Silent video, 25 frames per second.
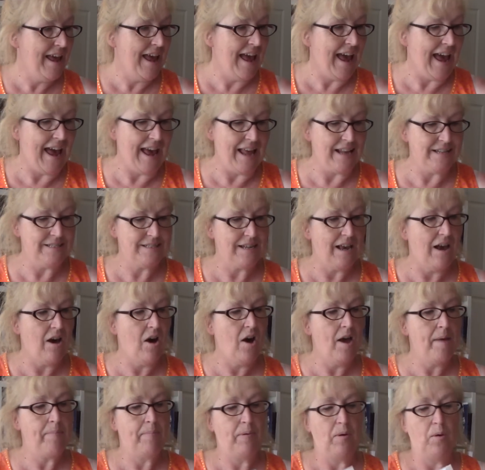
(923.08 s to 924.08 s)
And
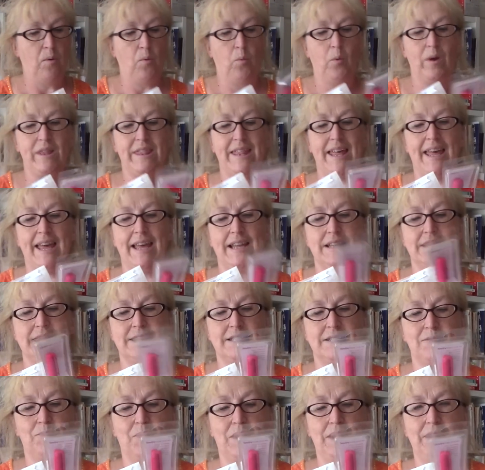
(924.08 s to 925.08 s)
I put with it
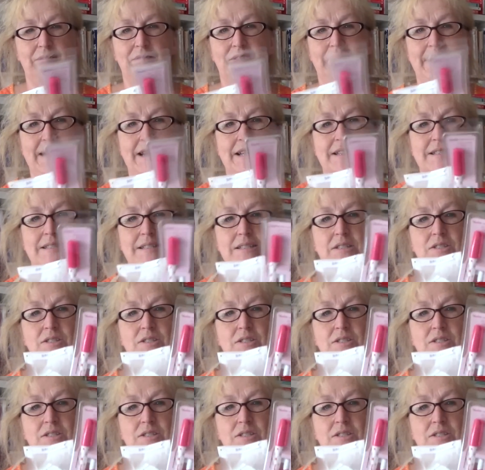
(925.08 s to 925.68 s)
one of these